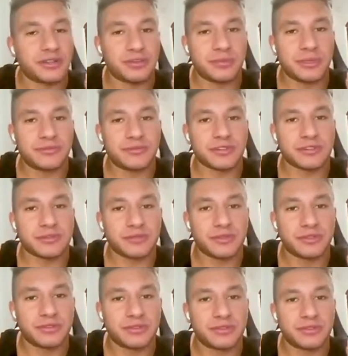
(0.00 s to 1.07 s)
to be filmed.
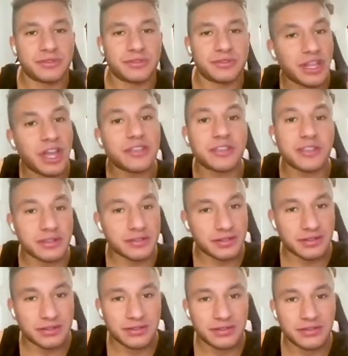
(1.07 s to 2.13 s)
There was nothing.
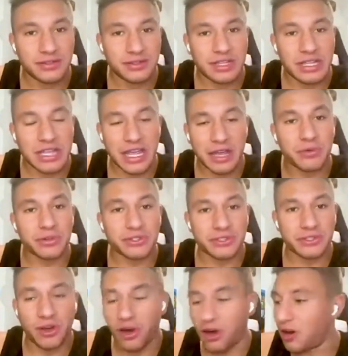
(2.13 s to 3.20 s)
It was
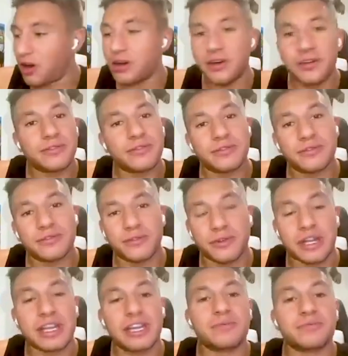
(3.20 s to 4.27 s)
all for
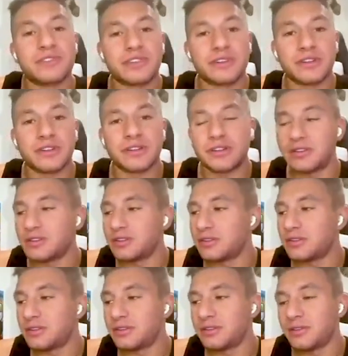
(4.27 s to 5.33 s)
him to
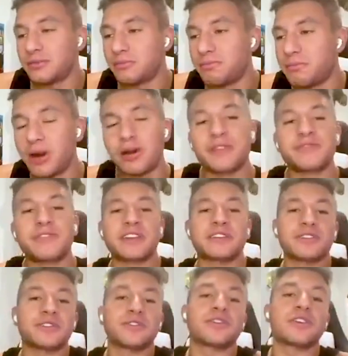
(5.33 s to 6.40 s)
punk fake
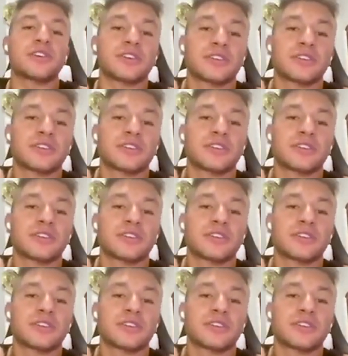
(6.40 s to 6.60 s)
Lil Durk.